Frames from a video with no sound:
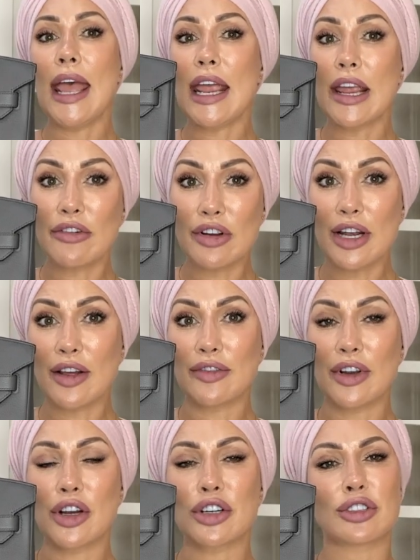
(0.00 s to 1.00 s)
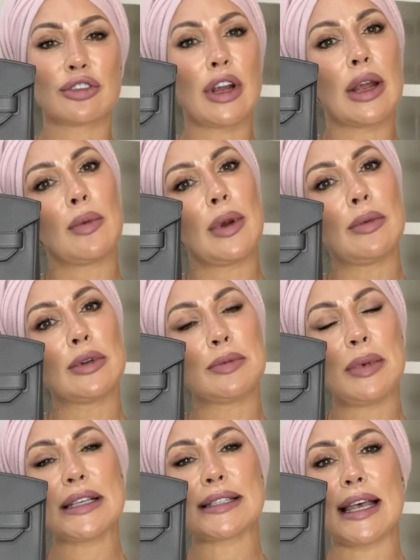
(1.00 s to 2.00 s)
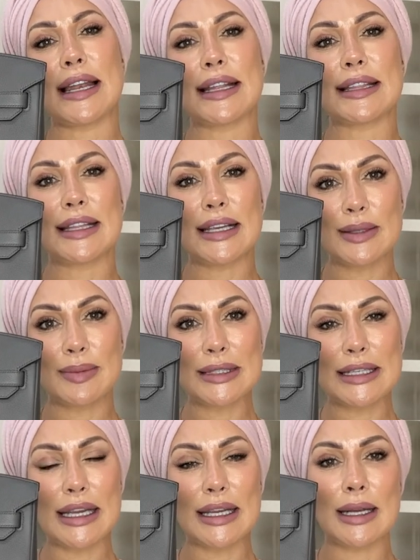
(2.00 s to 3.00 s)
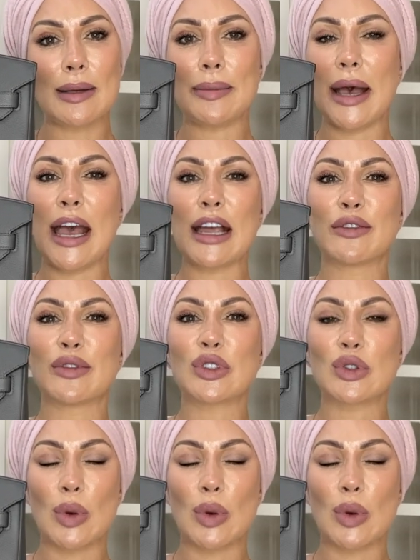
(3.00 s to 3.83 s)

Here at Love Luxury, we would be selling this particular bag for